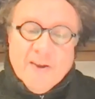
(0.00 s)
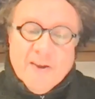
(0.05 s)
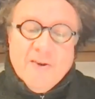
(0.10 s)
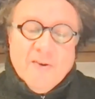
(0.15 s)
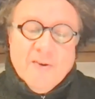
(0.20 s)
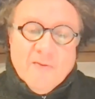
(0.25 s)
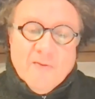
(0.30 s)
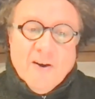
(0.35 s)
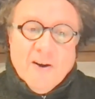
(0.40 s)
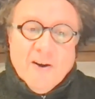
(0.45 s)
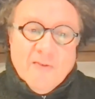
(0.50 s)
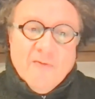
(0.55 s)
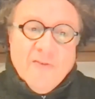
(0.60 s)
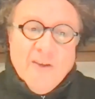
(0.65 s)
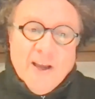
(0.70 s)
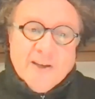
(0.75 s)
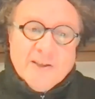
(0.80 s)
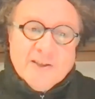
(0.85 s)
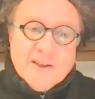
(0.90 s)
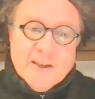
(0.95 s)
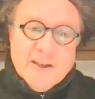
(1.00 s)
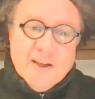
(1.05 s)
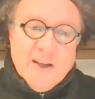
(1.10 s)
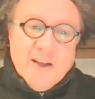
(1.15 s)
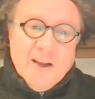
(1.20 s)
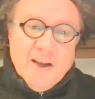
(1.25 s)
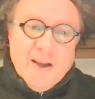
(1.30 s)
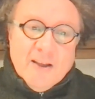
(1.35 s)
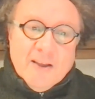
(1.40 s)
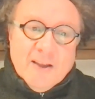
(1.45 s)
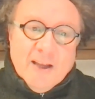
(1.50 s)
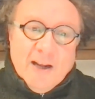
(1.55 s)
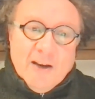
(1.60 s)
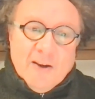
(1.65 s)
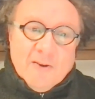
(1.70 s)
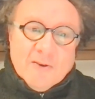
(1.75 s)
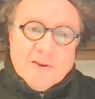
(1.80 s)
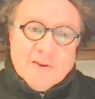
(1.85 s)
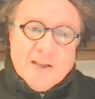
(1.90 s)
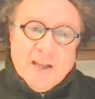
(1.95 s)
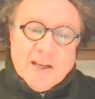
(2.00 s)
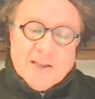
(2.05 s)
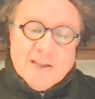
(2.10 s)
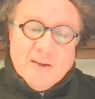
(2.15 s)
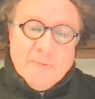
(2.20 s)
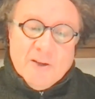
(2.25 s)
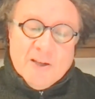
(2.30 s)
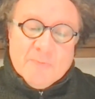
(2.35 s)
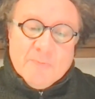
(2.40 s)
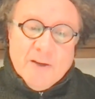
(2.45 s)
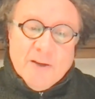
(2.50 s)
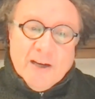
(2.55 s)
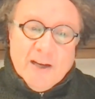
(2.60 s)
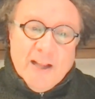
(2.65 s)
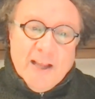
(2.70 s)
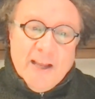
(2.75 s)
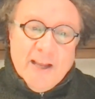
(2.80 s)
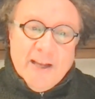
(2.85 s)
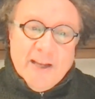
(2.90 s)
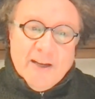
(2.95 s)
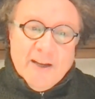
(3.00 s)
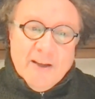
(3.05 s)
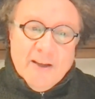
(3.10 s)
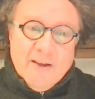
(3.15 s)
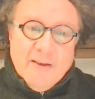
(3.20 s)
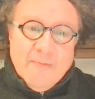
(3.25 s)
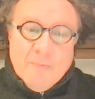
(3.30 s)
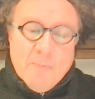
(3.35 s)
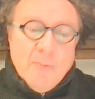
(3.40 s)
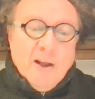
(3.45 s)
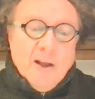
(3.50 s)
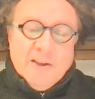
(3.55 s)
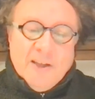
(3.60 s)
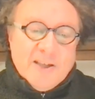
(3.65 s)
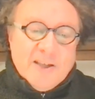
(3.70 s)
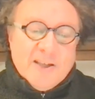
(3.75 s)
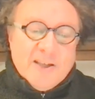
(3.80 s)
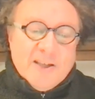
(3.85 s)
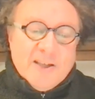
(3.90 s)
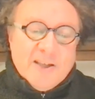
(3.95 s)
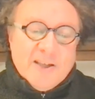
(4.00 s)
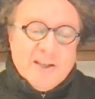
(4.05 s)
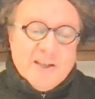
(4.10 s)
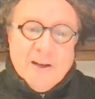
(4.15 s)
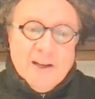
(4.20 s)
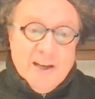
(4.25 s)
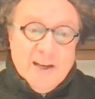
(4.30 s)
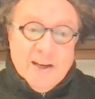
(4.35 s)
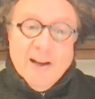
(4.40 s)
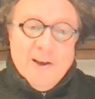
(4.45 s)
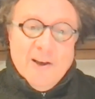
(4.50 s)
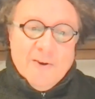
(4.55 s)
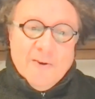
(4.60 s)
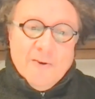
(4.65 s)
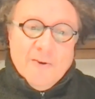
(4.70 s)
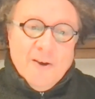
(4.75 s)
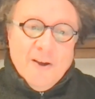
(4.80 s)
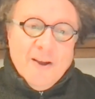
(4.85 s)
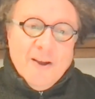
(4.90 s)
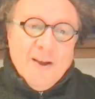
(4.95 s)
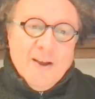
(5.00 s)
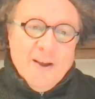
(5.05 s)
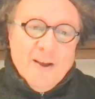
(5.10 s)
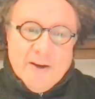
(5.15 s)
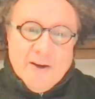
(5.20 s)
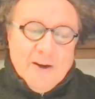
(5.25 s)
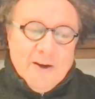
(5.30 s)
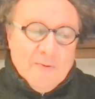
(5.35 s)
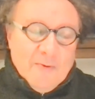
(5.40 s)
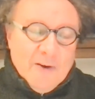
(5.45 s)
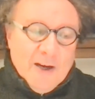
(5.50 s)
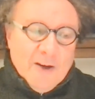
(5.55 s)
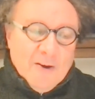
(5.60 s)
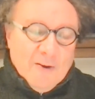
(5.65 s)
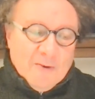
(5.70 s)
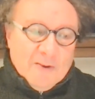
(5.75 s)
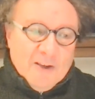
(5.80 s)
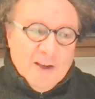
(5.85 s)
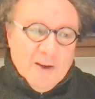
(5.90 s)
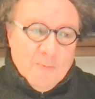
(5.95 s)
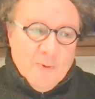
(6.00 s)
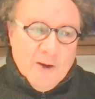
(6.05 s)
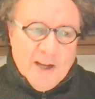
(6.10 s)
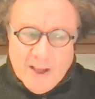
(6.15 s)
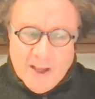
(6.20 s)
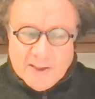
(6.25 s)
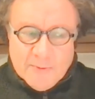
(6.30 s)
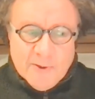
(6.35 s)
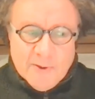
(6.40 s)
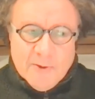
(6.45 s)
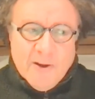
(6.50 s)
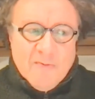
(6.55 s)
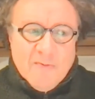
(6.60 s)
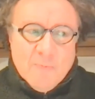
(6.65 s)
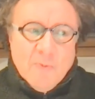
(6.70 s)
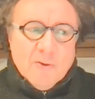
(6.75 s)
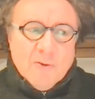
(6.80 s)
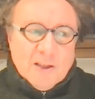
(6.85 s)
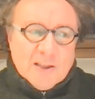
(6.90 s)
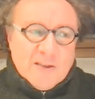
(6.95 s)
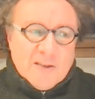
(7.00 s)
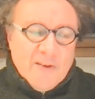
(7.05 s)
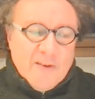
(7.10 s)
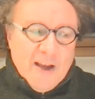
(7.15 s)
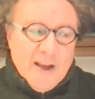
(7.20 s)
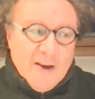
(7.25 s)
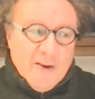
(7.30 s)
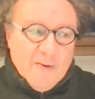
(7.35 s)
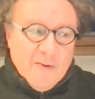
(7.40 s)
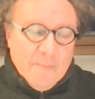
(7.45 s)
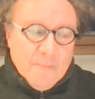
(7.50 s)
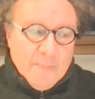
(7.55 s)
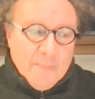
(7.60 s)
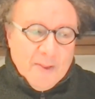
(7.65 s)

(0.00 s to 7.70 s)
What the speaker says: acute viral infection. That looks like somebody who's been laid multisystemically low in a really long-term way. So we do have models for how